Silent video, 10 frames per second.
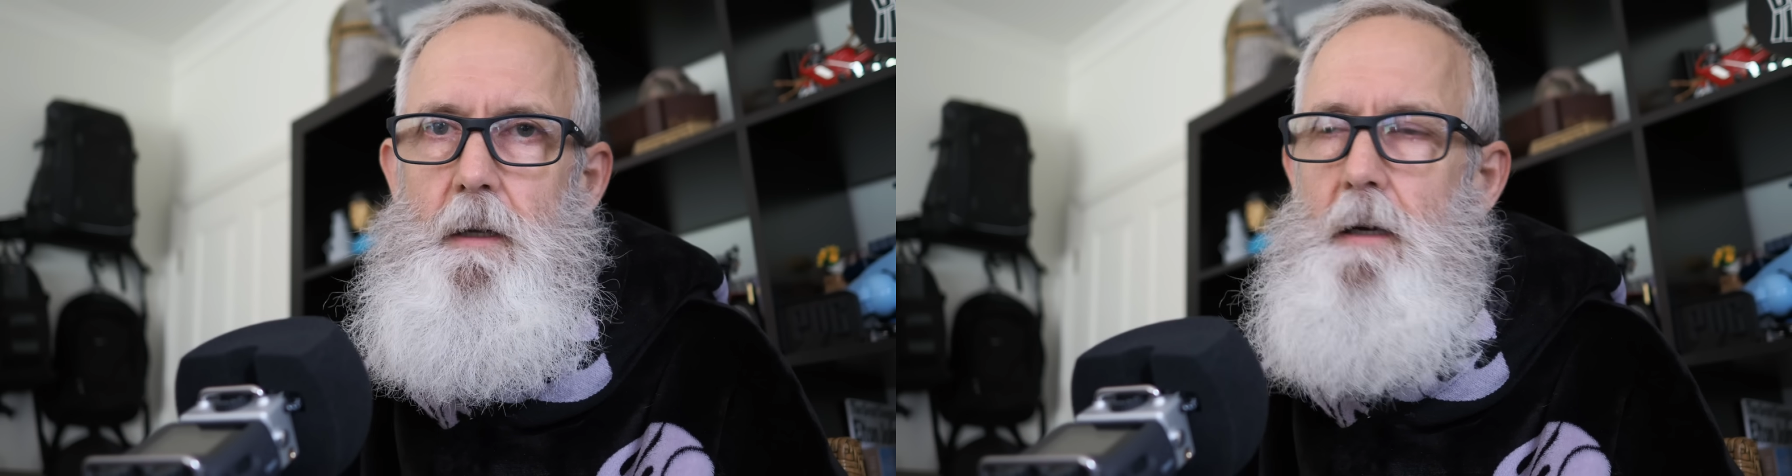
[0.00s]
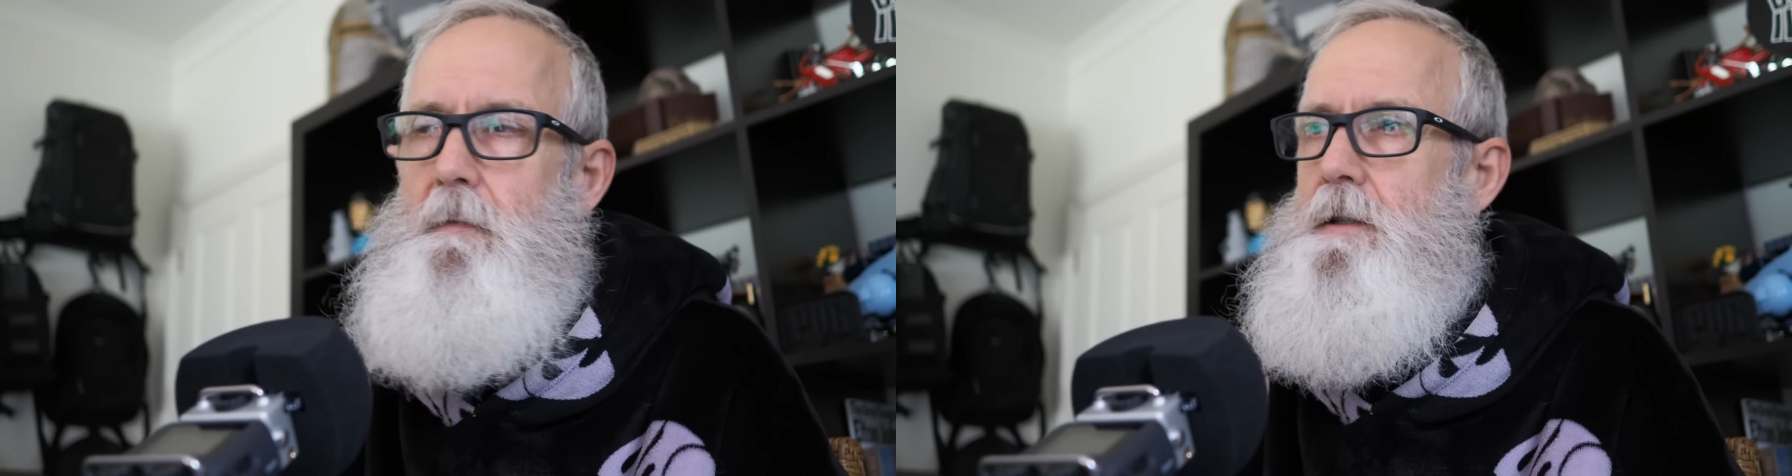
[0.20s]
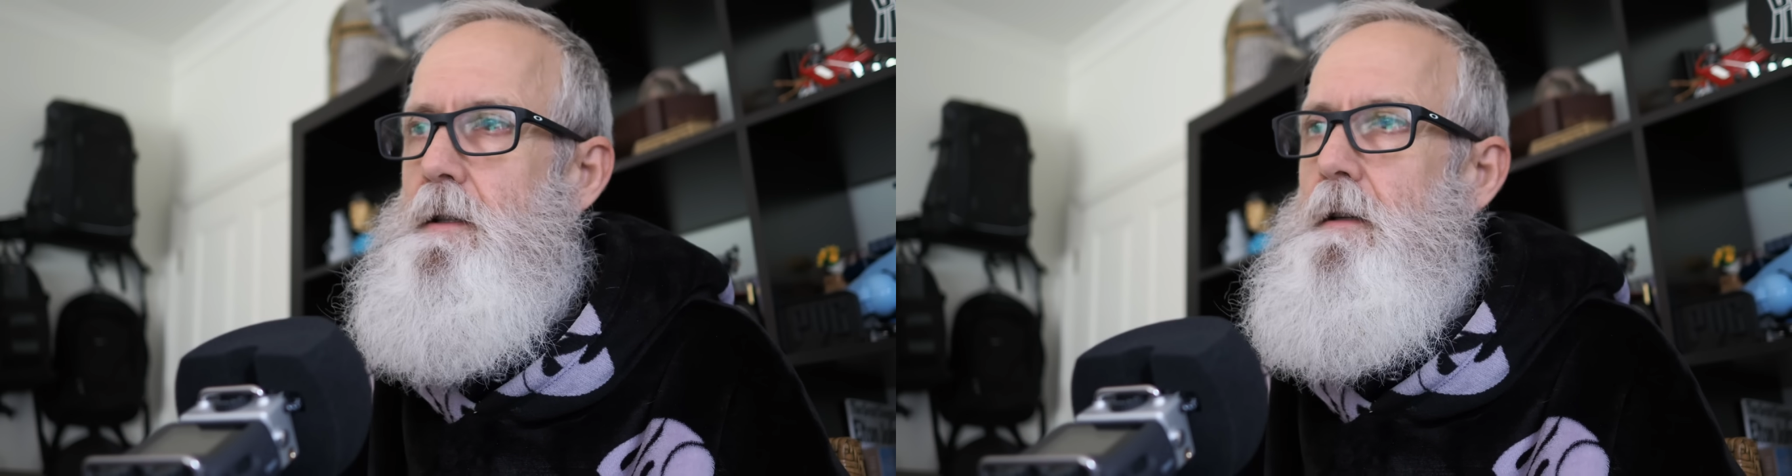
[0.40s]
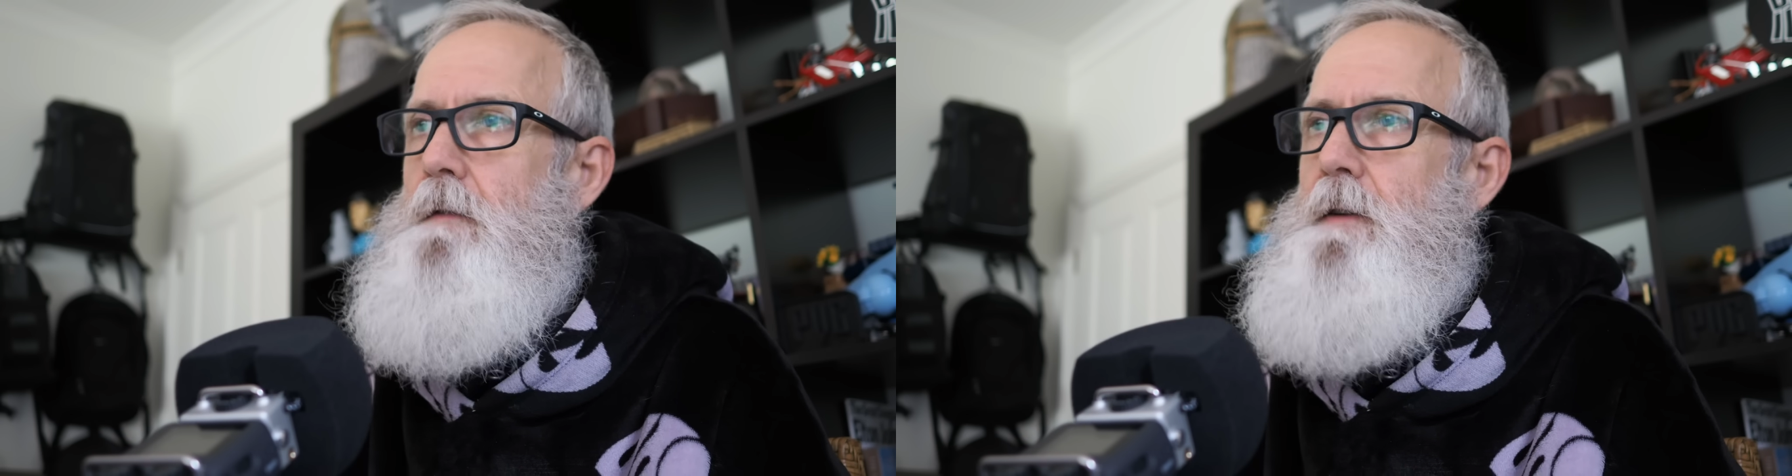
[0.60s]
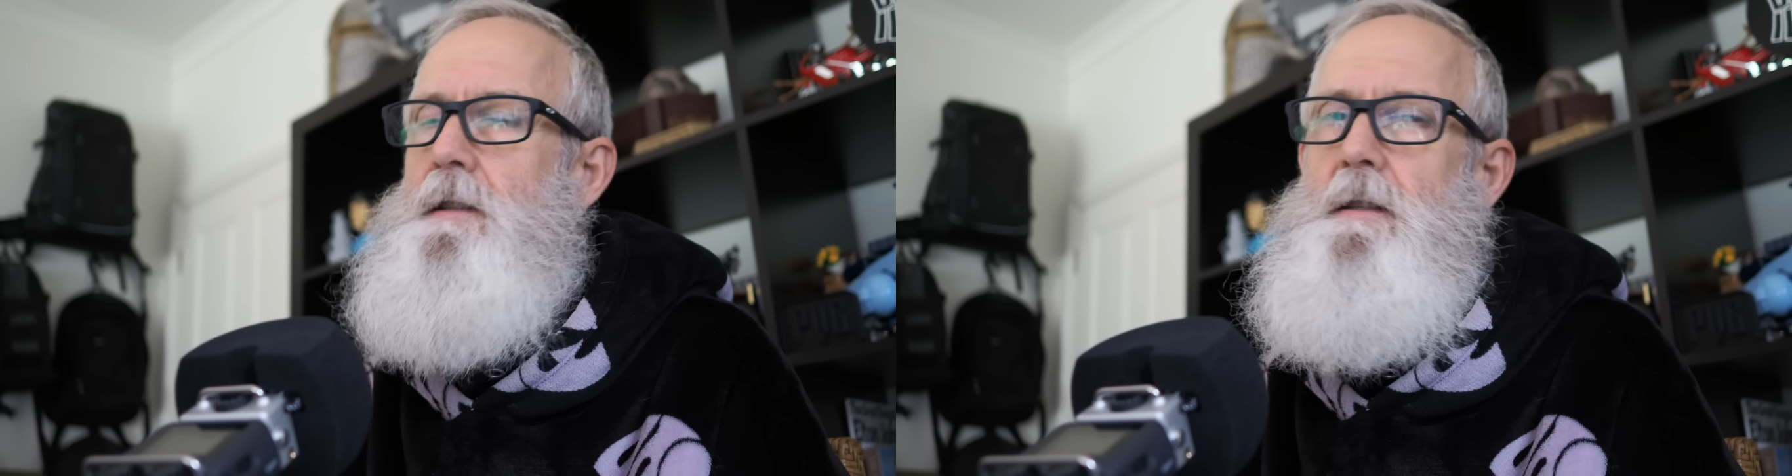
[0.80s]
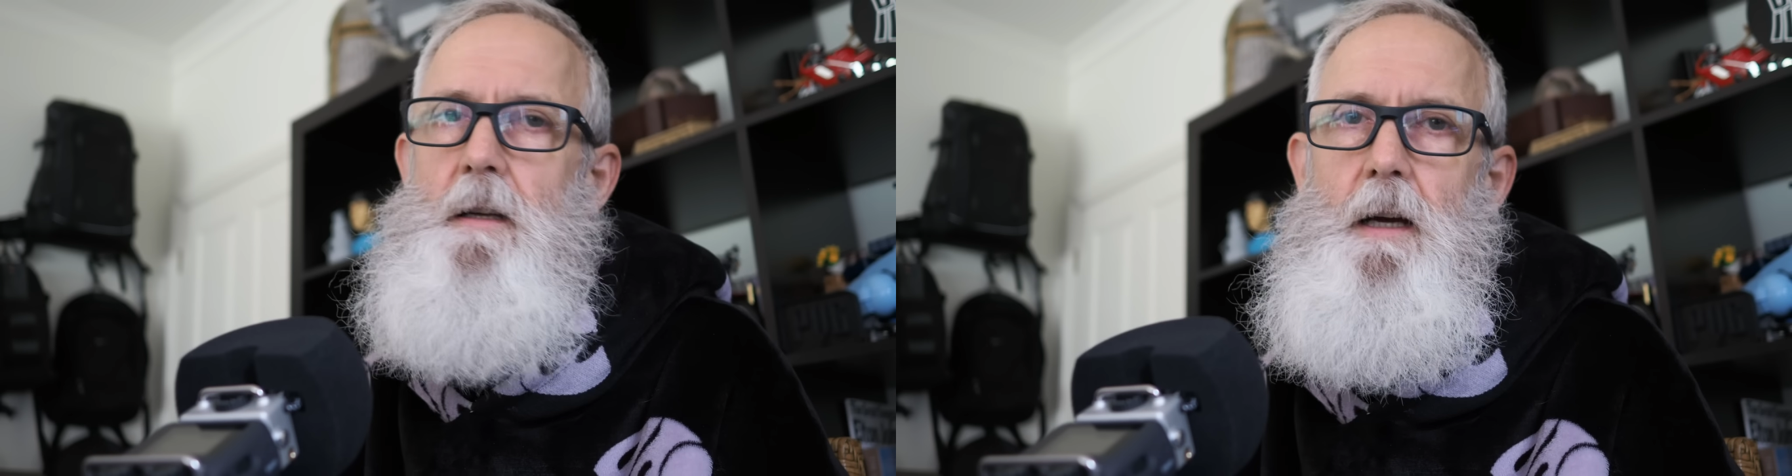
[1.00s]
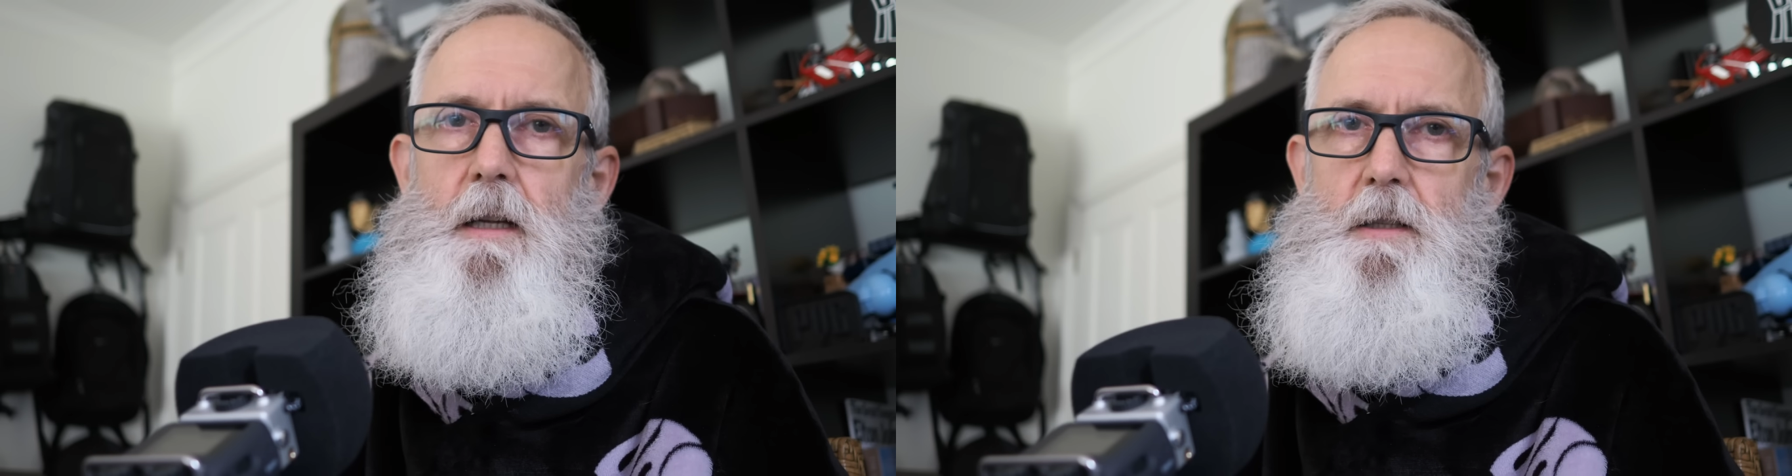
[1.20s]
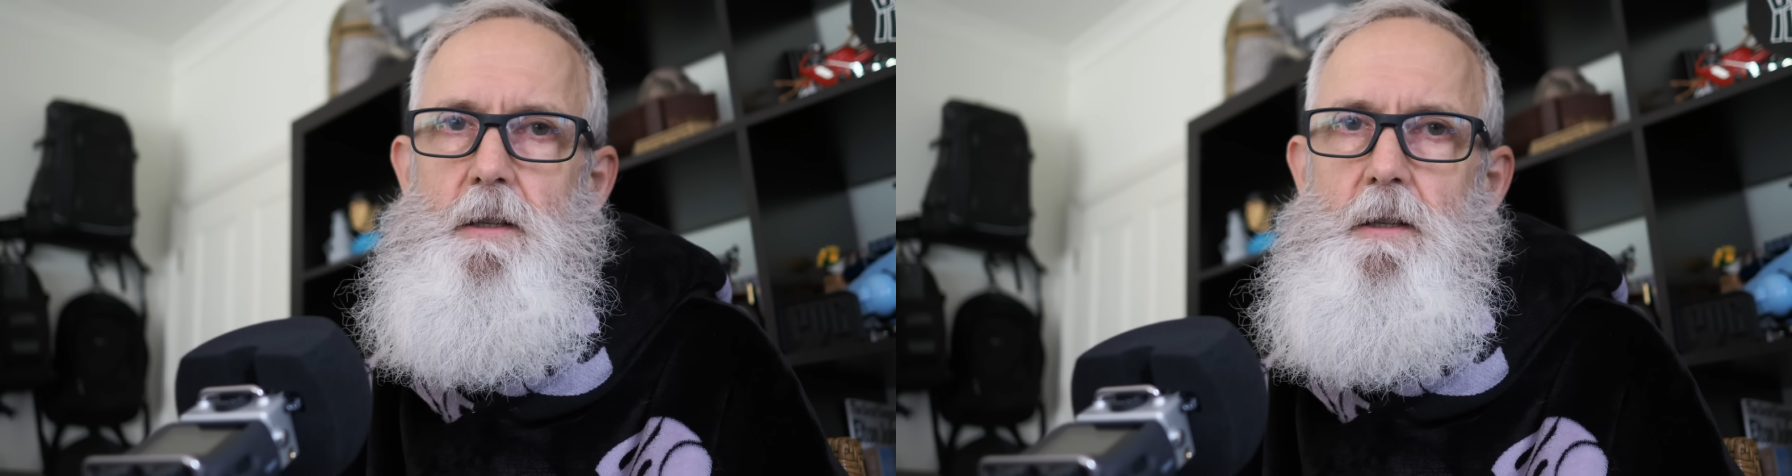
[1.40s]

Now, if that's the case,